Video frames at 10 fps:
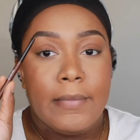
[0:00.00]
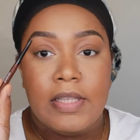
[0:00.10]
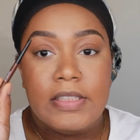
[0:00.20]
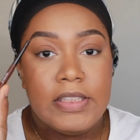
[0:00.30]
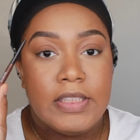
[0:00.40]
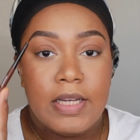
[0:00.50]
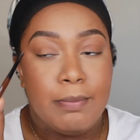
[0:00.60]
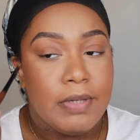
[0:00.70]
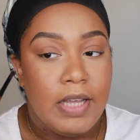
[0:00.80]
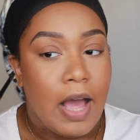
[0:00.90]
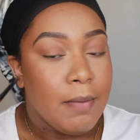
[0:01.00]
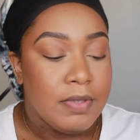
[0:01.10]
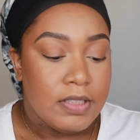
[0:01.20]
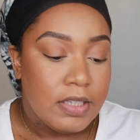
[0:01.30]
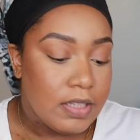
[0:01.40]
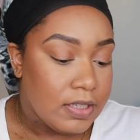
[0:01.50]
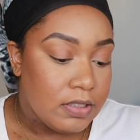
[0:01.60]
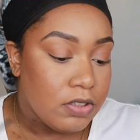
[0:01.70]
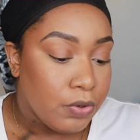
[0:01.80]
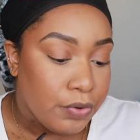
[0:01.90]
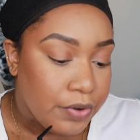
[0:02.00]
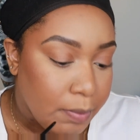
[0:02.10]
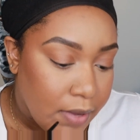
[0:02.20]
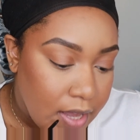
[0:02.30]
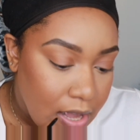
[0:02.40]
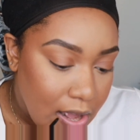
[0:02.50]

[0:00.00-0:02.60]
This is the complete opposite. It's so creamy.